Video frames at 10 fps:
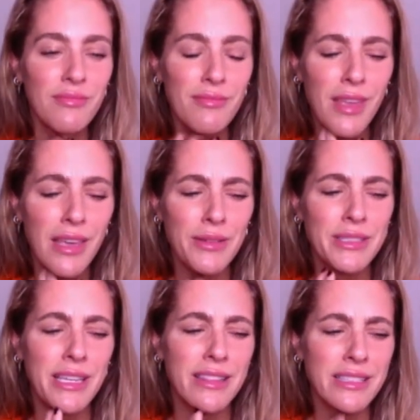And I was
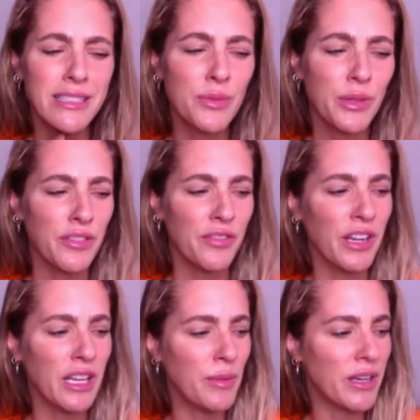like, this is really
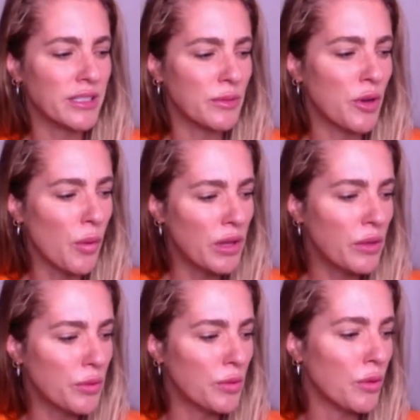funny because I'm going
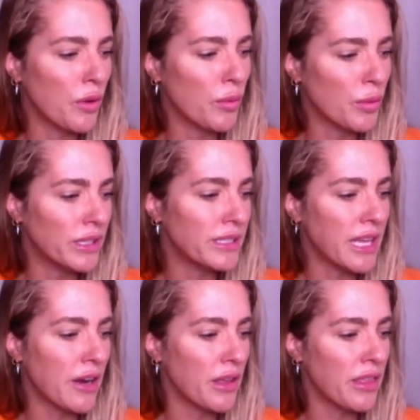through a really
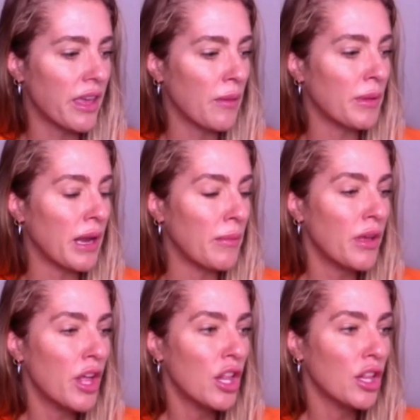scary thing, but I'm
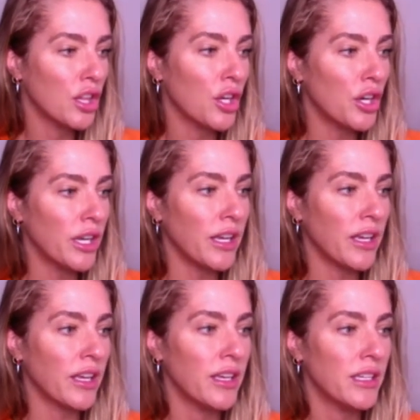
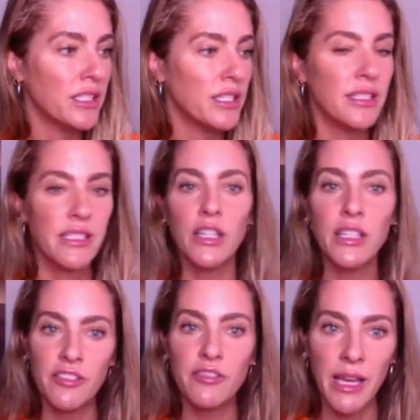learning to still
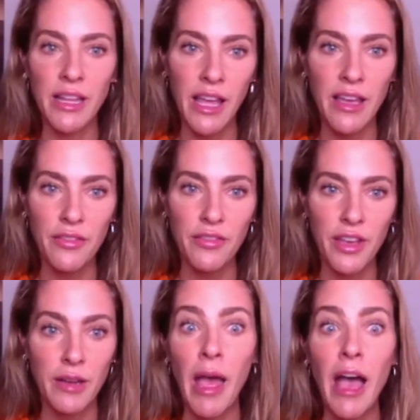live my life
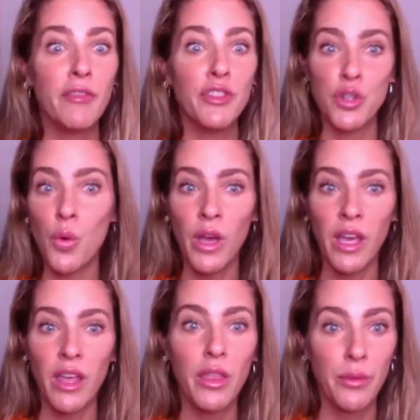and have
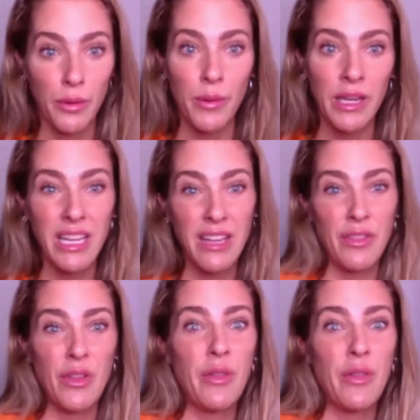joy through it, even though